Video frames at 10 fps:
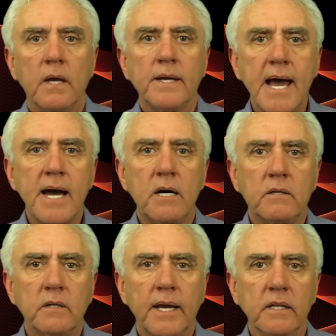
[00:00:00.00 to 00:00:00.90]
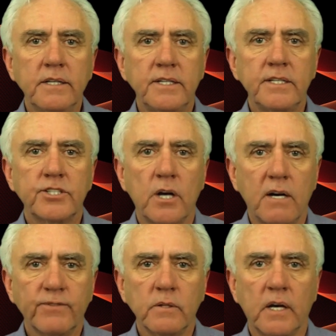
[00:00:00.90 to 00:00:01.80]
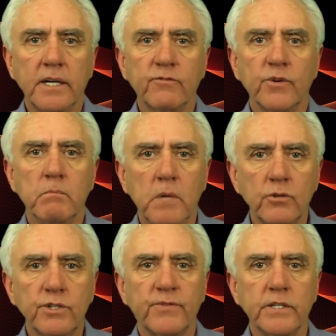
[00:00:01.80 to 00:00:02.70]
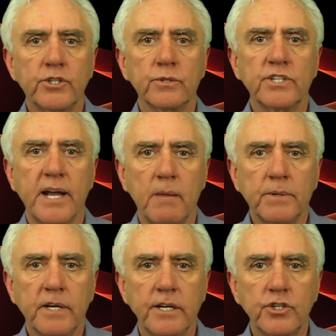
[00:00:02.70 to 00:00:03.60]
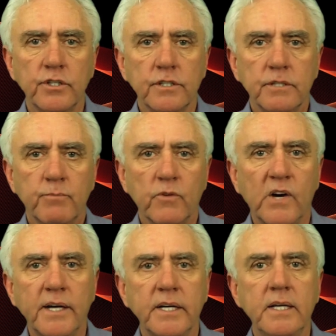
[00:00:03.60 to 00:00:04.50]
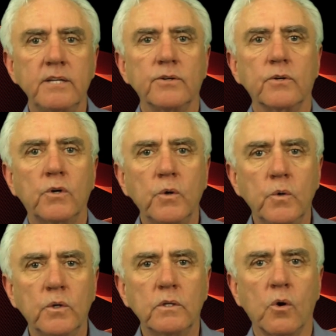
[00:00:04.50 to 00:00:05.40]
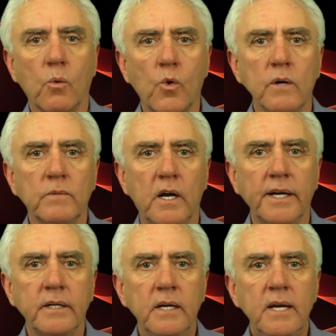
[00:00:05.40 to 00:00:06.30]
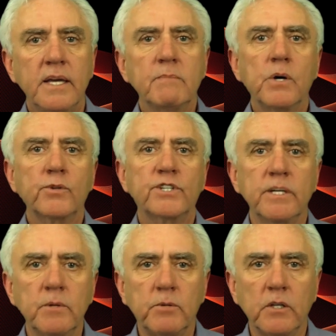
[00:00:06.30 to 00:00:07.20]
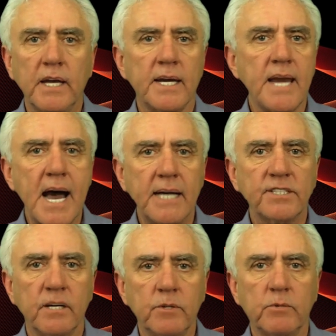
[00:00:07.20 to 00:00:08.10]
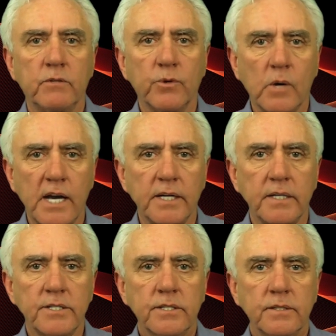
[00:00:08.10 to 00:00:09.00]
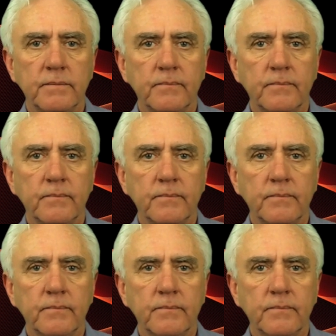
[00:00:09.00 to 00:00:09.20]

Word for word: Now, LEDs offer lighting for most fixtures and applications, providing either cool or warm light in both dimmable and non-dimmable varieties.